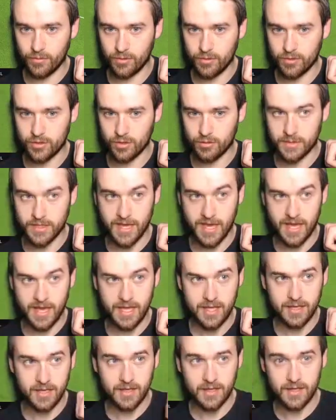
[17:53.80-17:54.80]
those subs
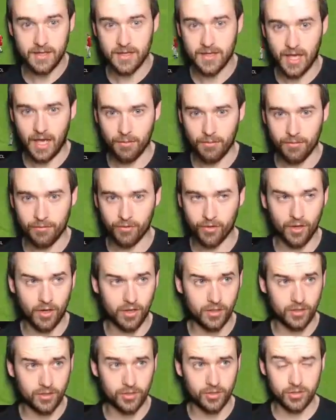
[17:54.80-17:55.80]
there. And we've
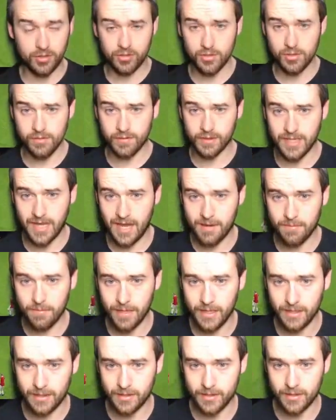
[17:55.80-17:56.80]
got just over 10
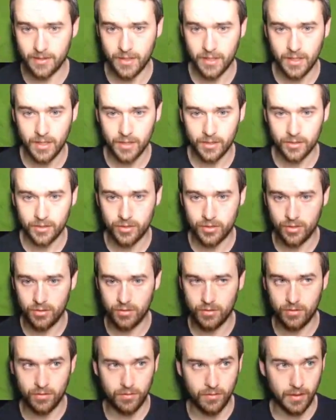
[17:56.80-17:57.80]
minutes
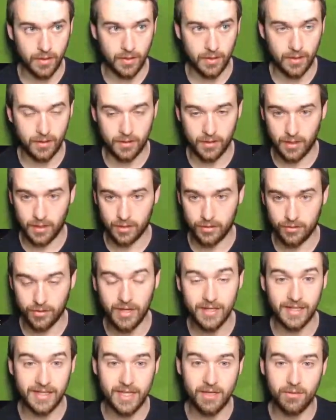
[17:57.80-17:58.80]
to try
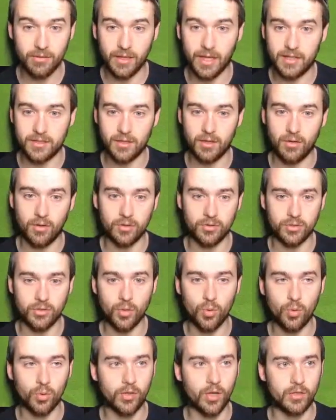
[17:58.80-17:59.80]
and get an equaliser or just
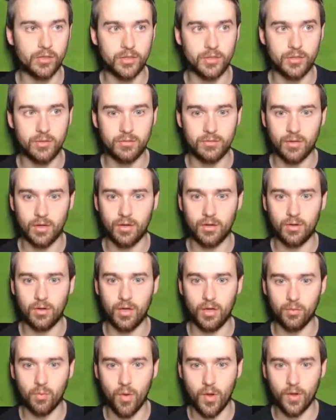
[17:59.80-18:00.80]
hold on to
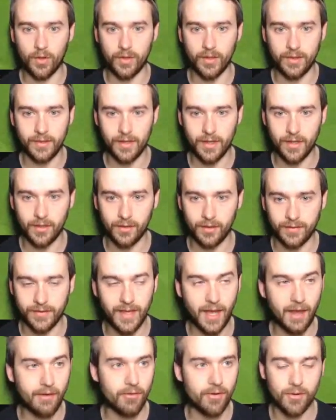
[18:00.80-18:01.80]
a 1-0
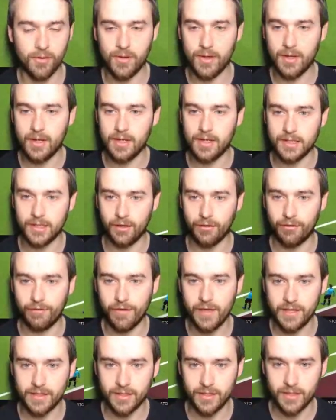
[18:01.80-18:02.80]
narrow
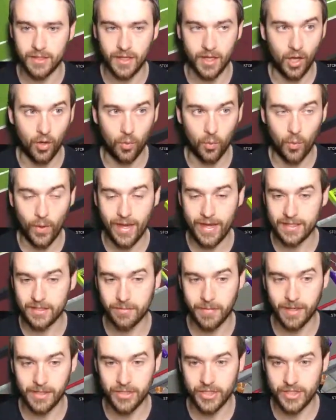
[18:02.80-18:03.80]
defeat away to
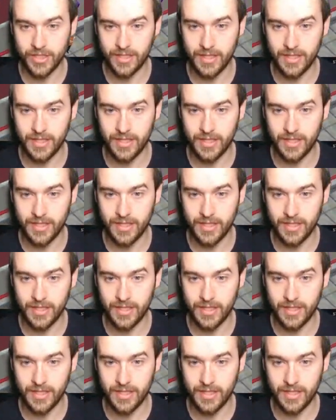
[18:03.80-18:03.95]
Manchester